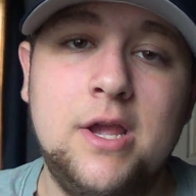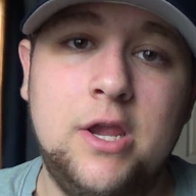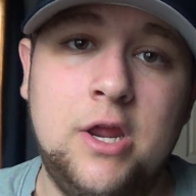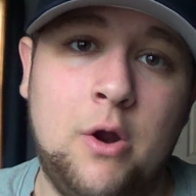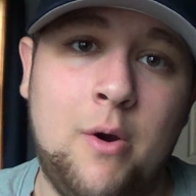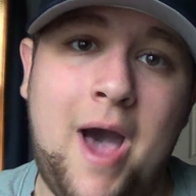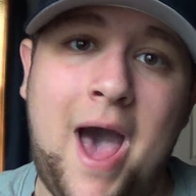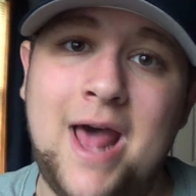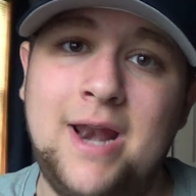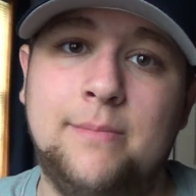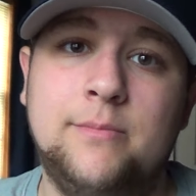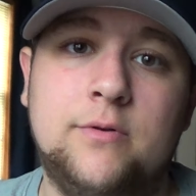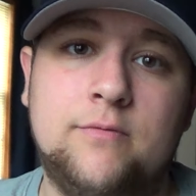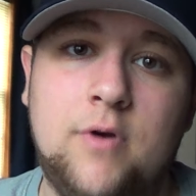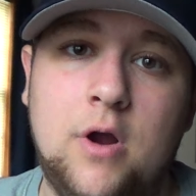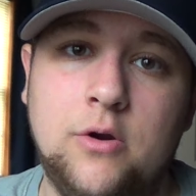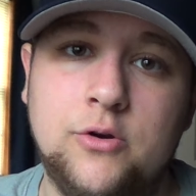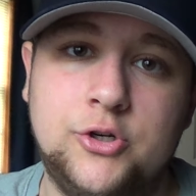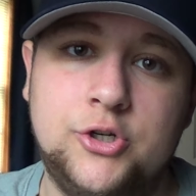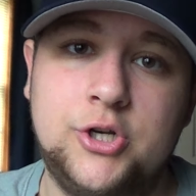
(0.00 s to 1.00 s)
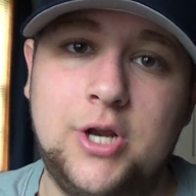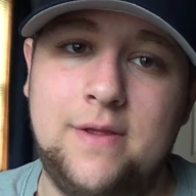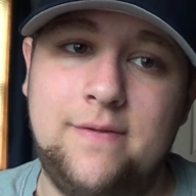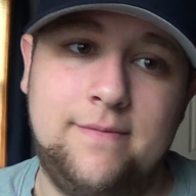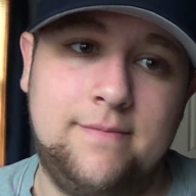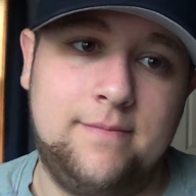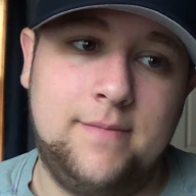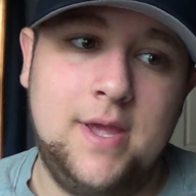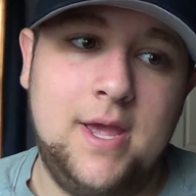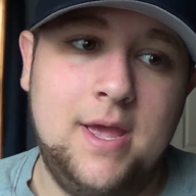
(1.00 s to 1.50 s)
you know, Adam LaRoche,
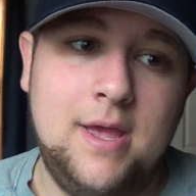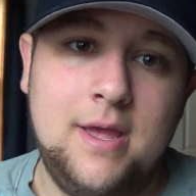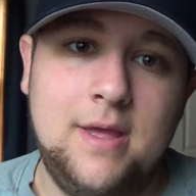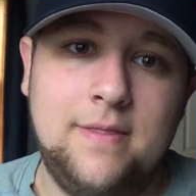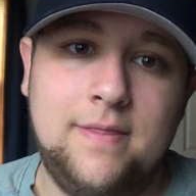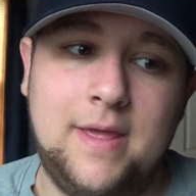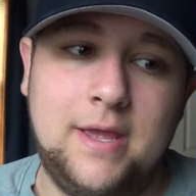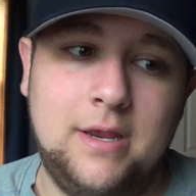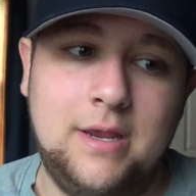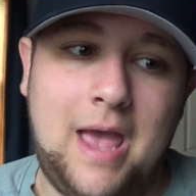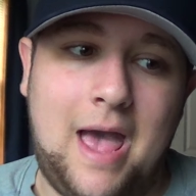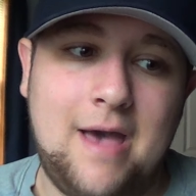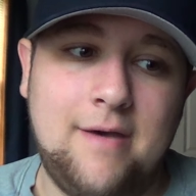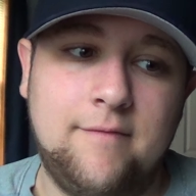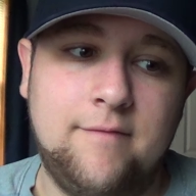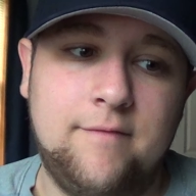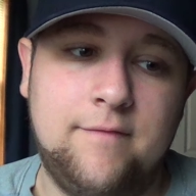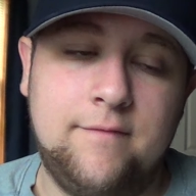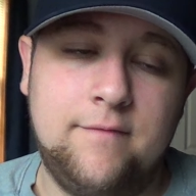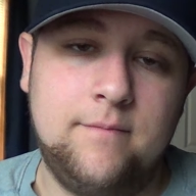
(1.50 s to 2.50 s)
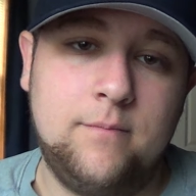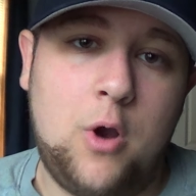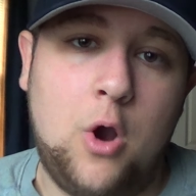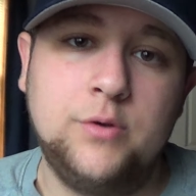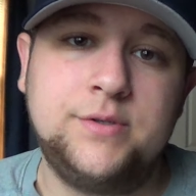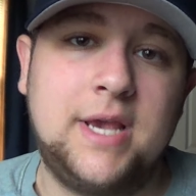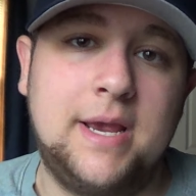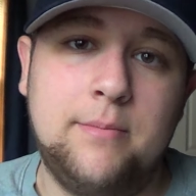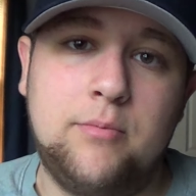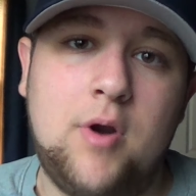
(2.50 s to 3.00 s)
and they have
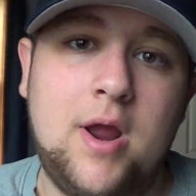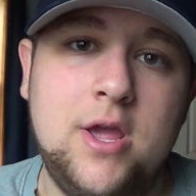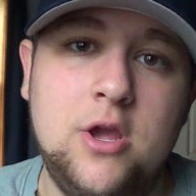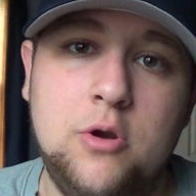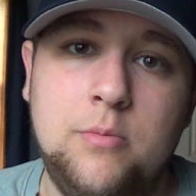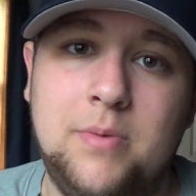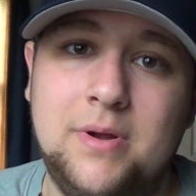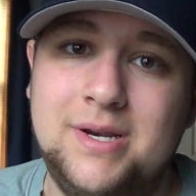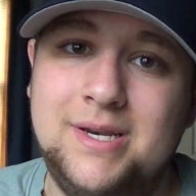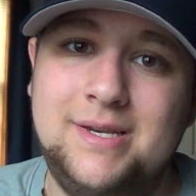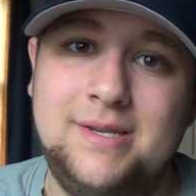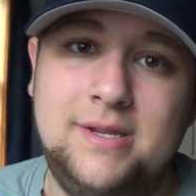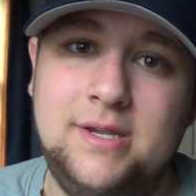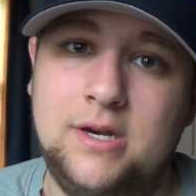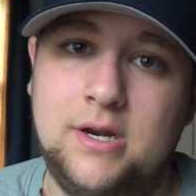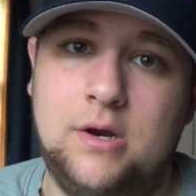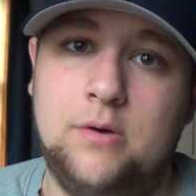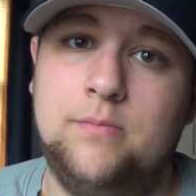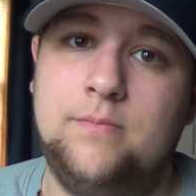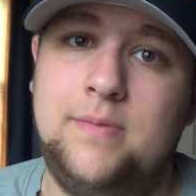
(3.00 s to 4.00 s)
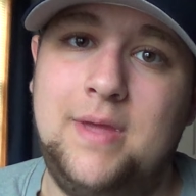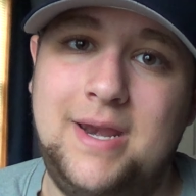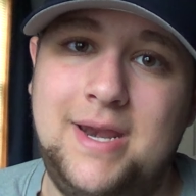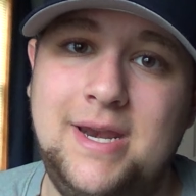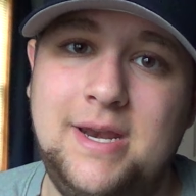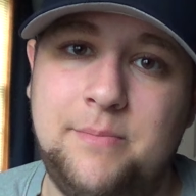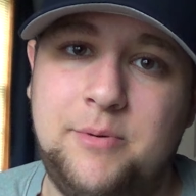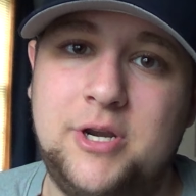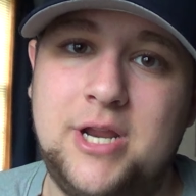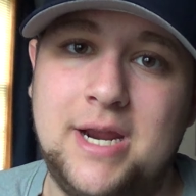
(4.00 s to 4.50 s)
Jose Abreu, but, you know, they
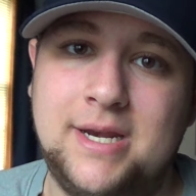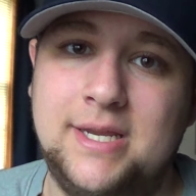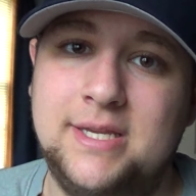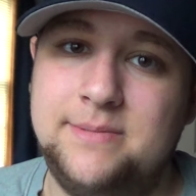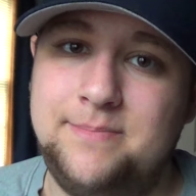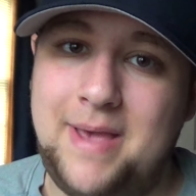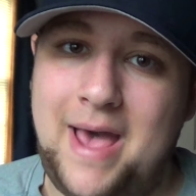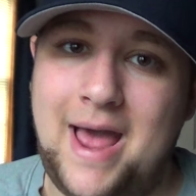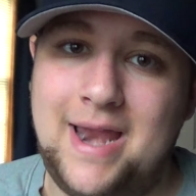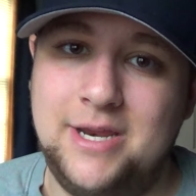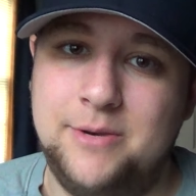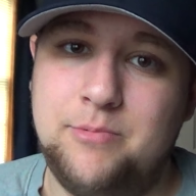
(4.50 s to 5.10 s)
need to protect his bat.